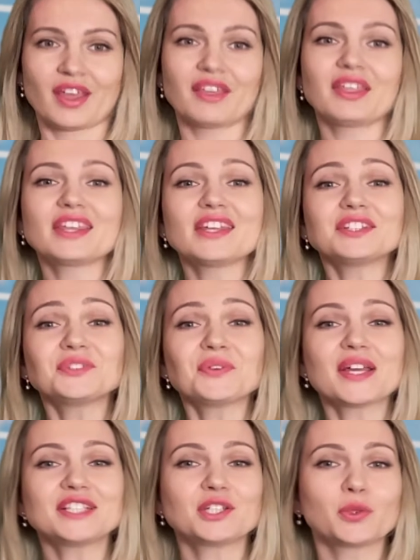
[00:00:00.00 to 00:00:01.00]
The new
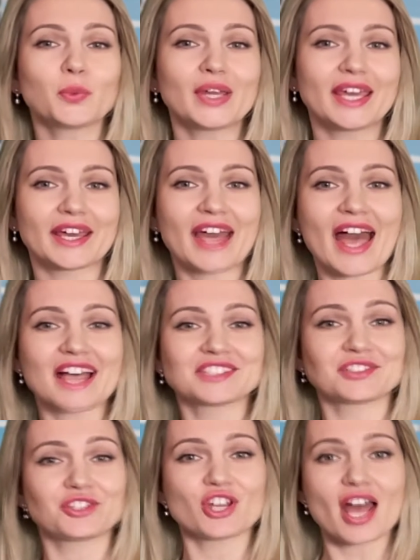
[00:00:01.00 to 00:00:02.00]
trading week
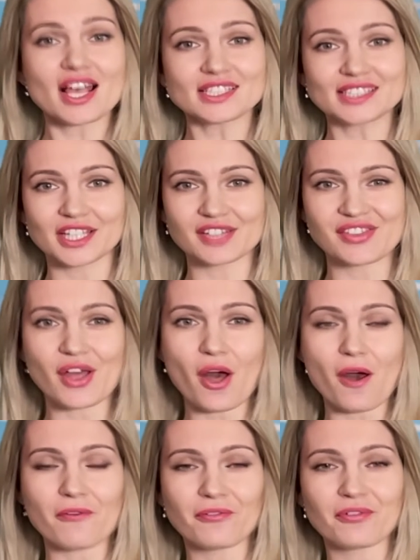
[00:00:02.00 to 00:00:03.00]
has just kicked
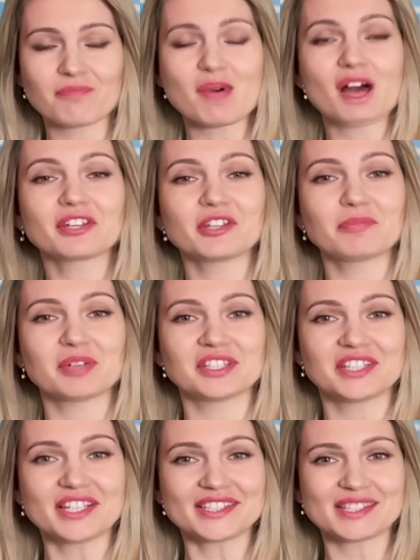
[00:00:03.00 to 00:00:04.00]
off. Market
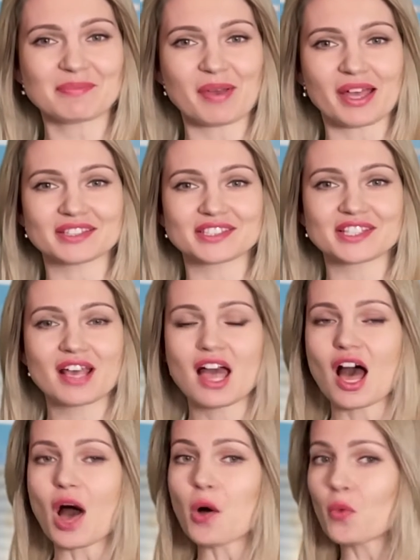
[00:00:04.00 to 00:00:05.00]
participants
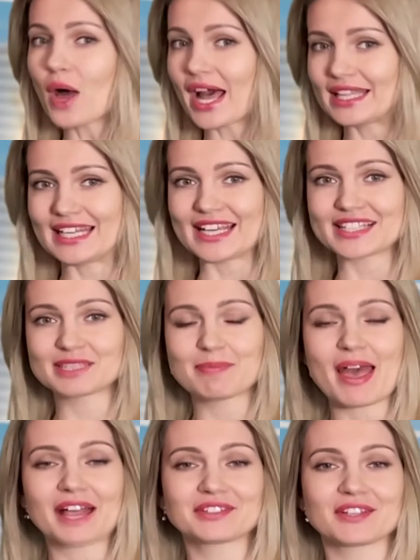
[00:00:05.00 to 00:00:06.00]
are widely
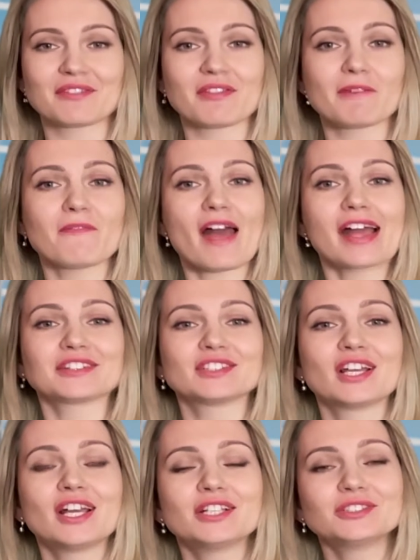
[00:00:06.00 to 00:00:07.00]
expecting the
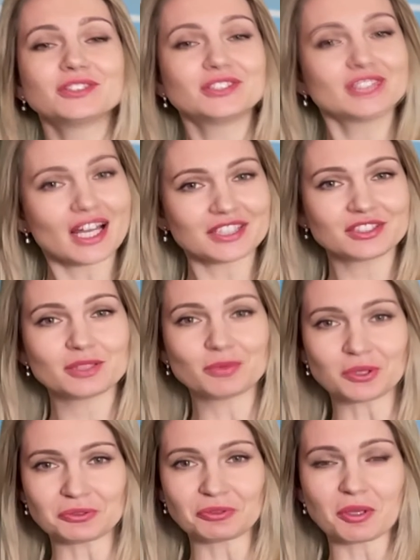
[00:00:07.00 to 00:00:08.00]
Fed to
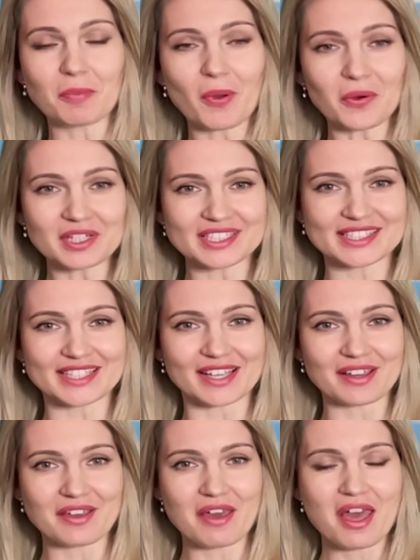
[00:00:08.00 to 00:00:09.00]
tighten monetary
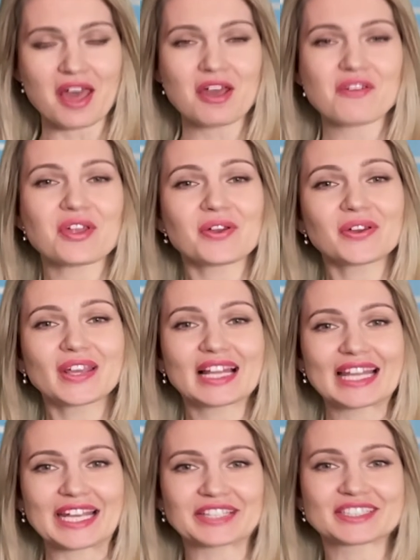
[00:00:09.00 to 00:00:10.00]
policy. The
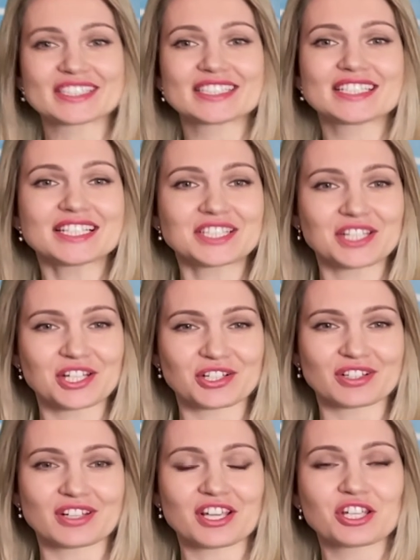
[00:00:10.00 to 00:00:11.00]
regulator's
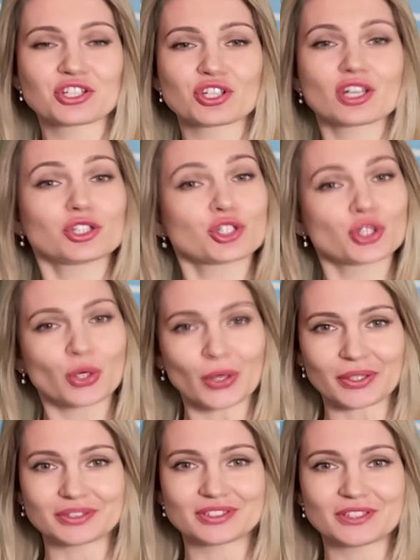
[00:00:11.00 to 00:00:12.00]
decision is
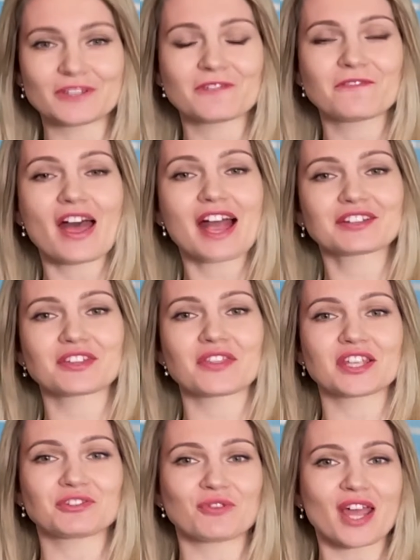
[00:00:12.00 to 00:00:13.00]
sure to affect
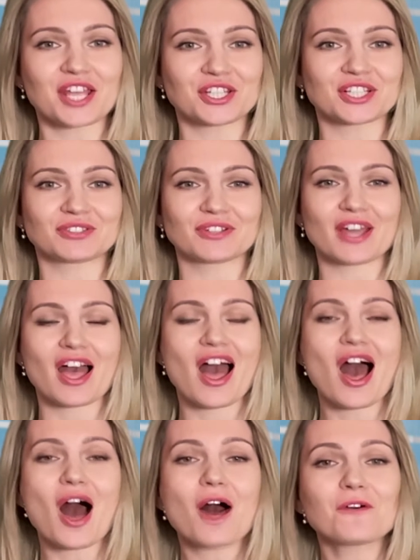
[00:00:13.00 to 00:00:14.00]
the trajectory
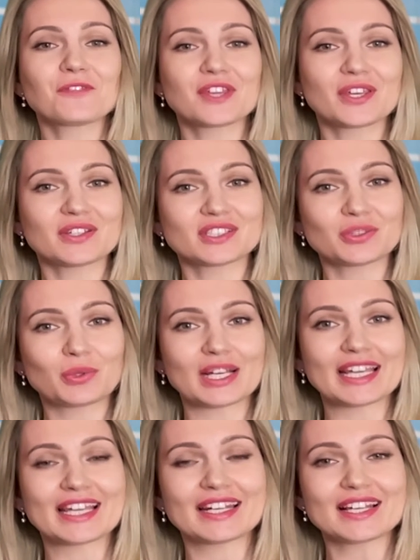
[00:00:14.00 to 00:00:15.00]
of the US
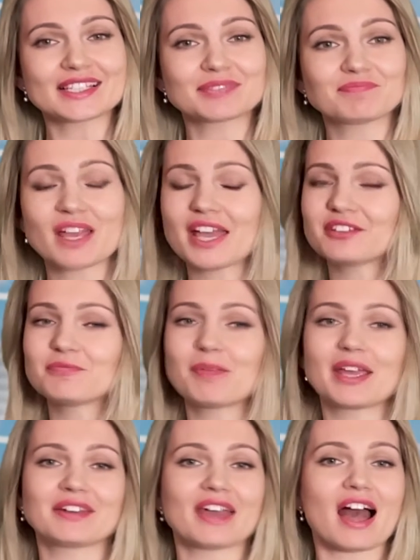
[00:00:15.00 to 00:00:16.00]
dollar index and
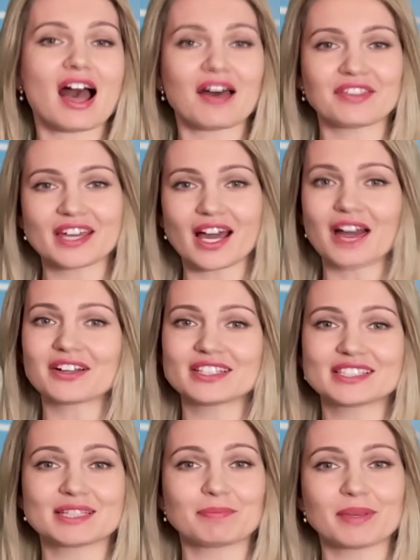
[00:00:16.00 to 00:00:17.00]
many other
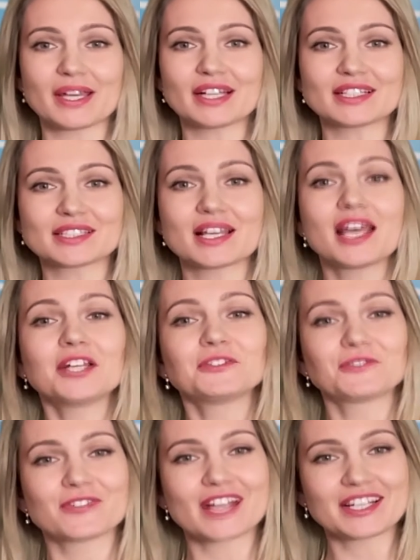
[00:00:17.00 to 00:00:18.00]
currency pairs
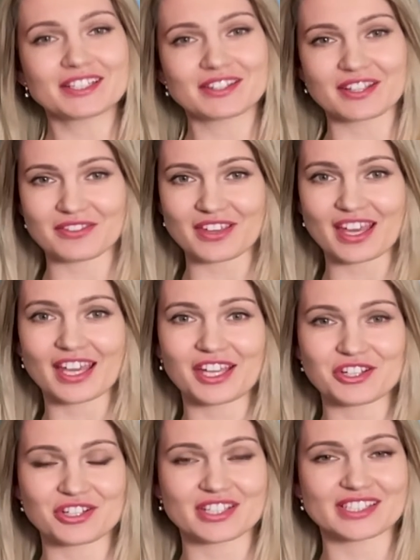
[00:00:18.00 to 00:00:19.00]
traded in the
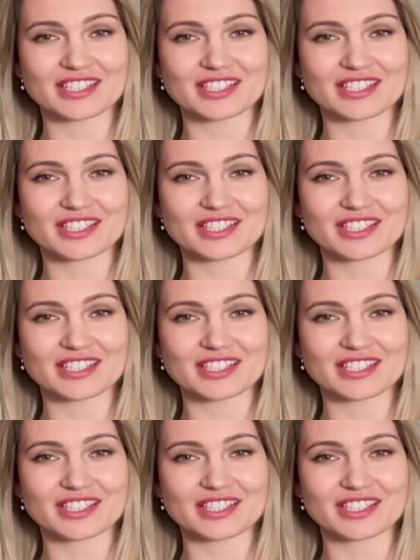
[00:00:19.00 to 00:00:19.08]
Asian